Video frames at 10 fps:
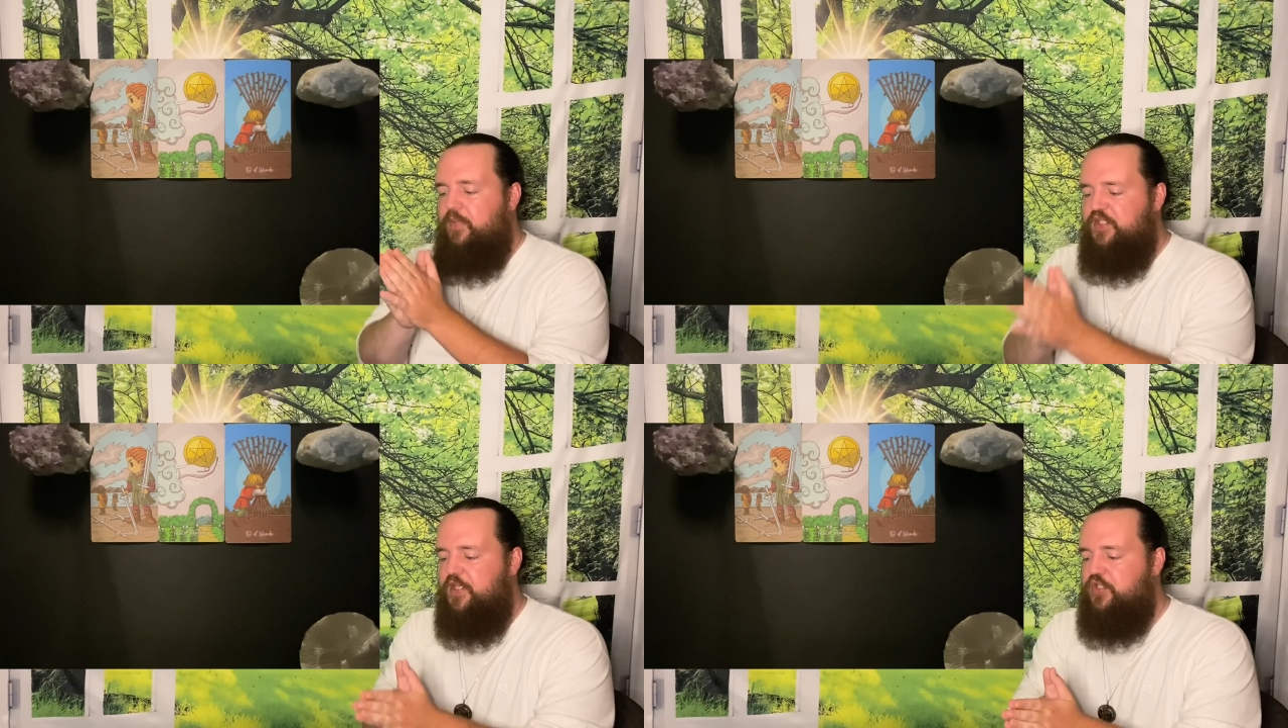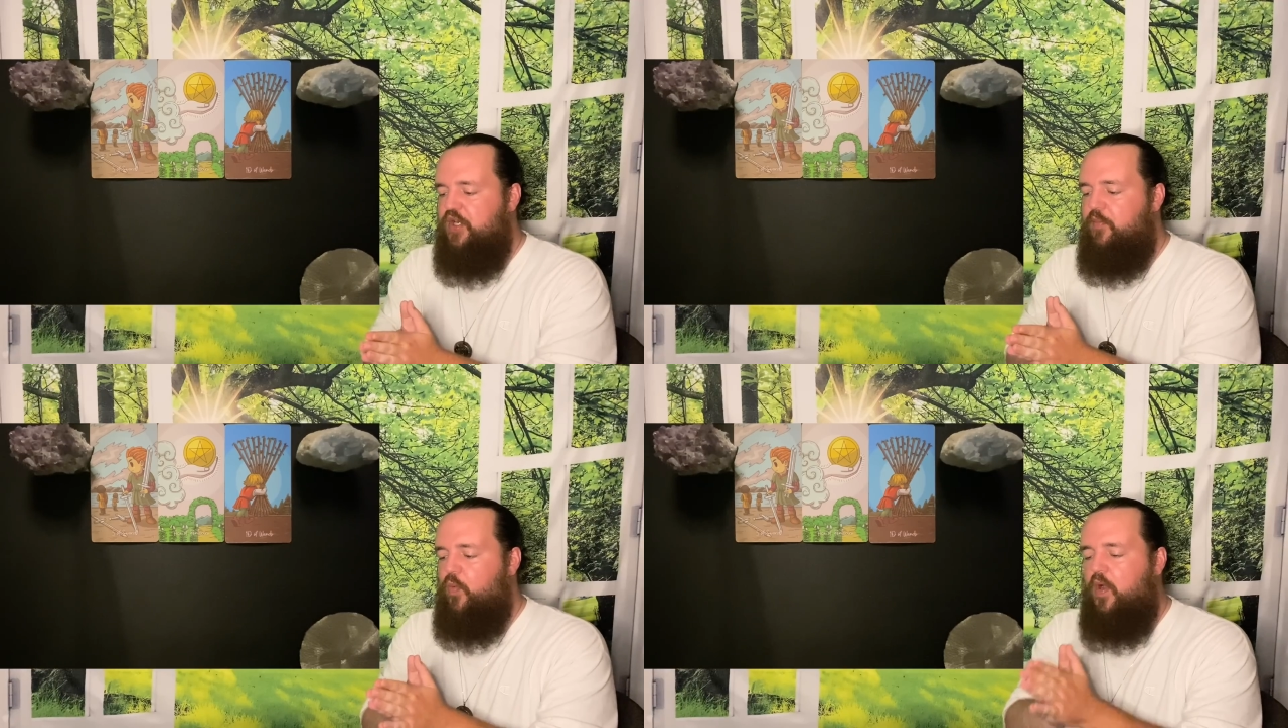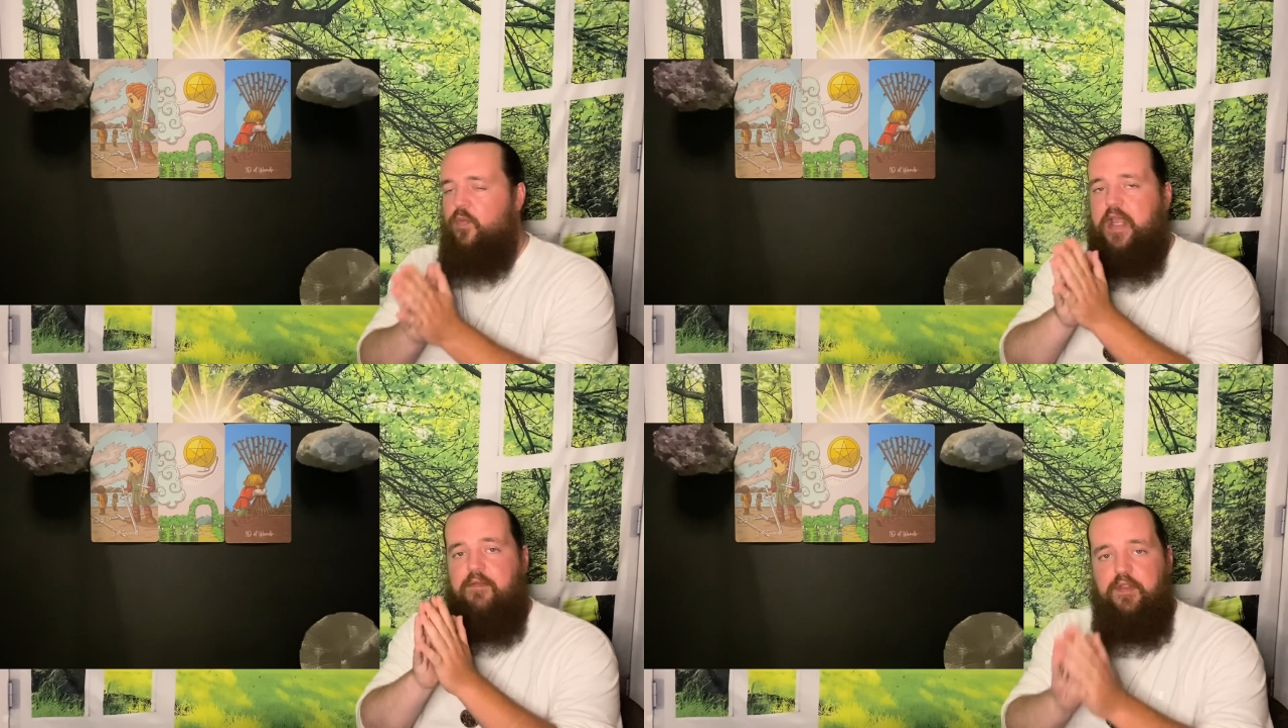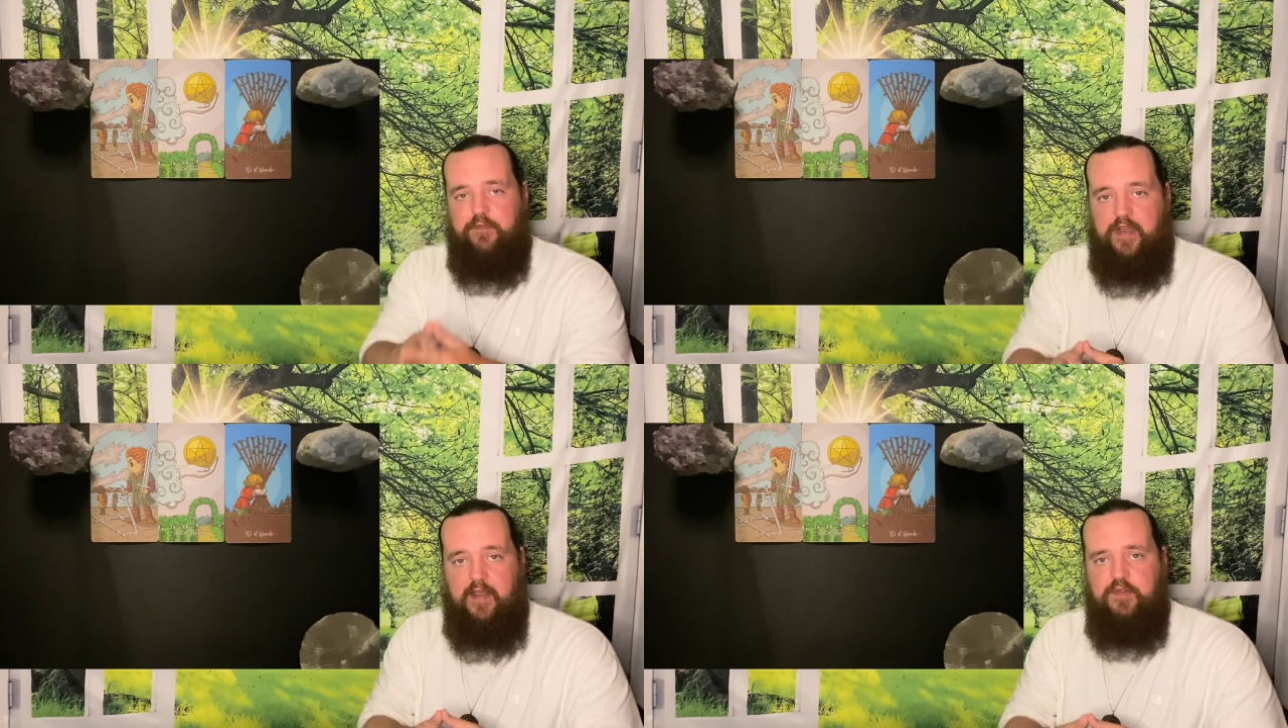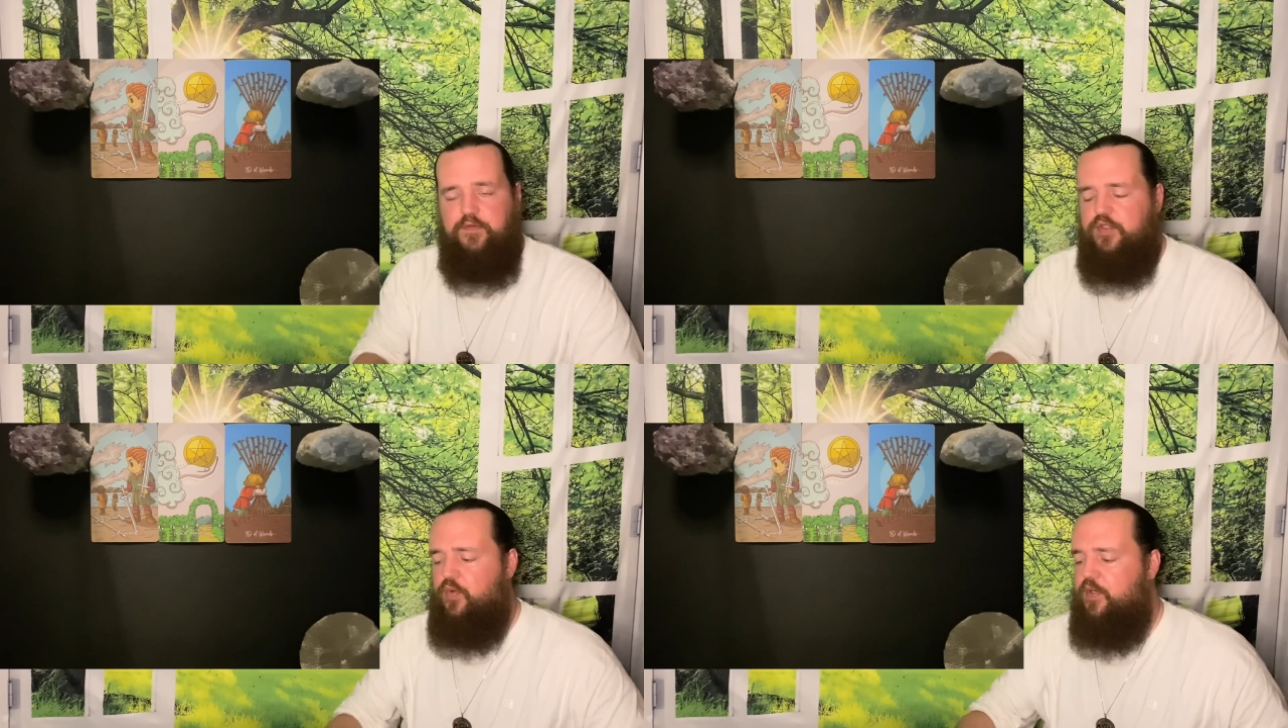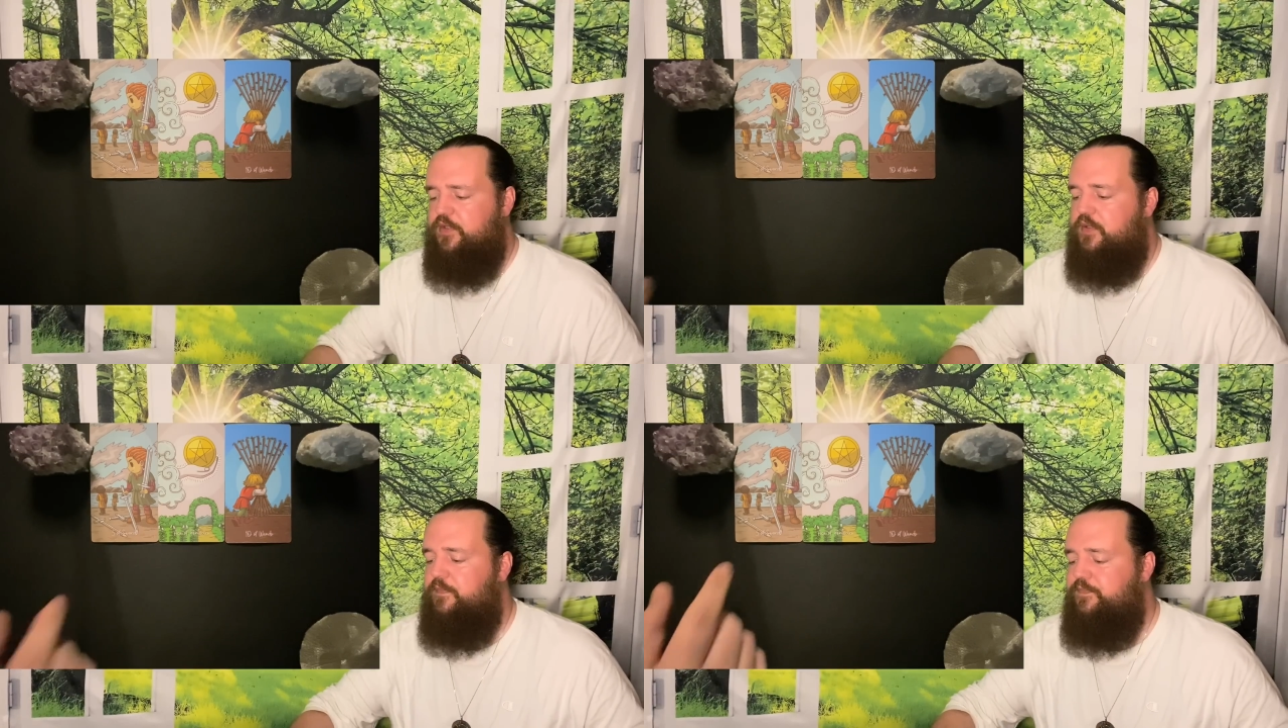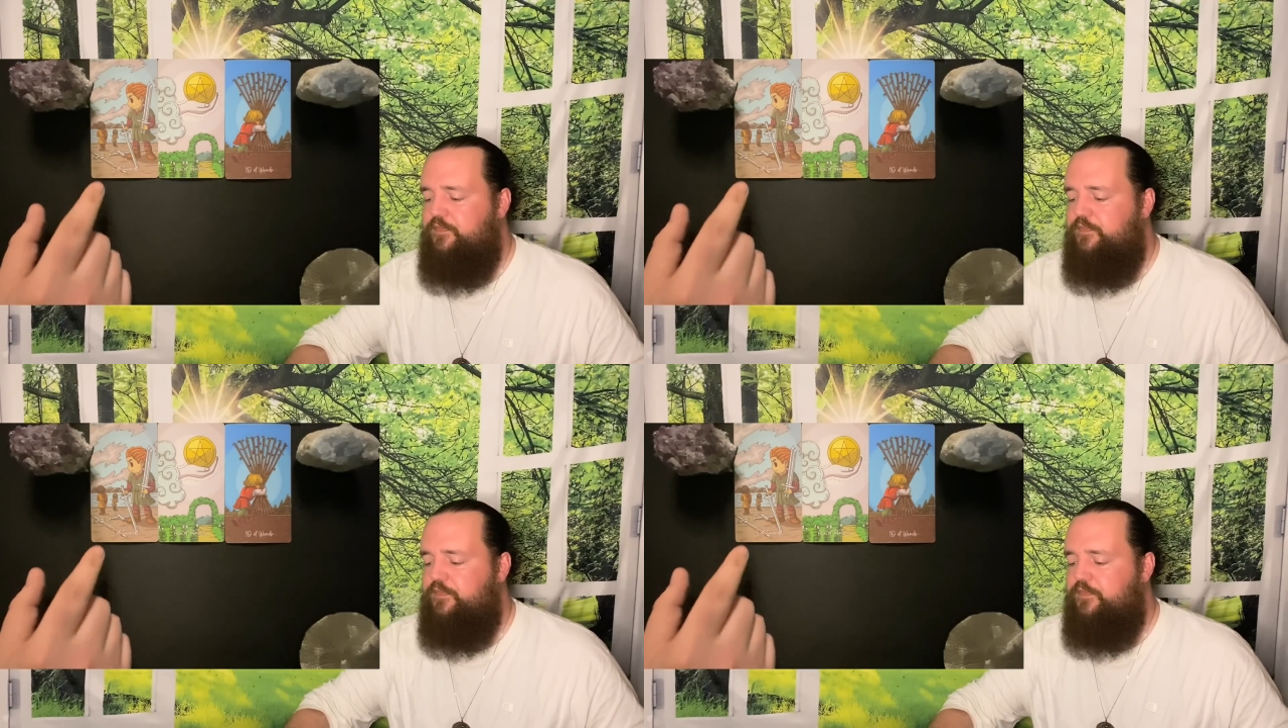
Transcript: Position number one, we have the Five of Swords.